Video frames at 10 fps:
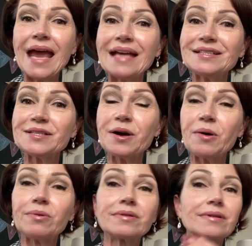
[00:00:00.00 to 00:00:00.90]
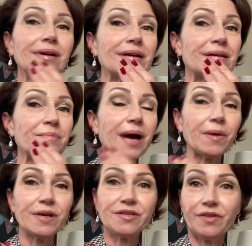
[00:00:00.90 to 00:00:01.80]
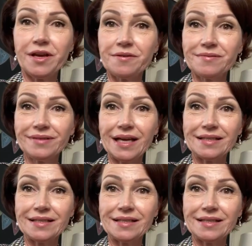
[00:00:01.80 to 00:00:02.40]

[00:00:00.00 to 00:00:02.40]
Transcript: so my wish for you is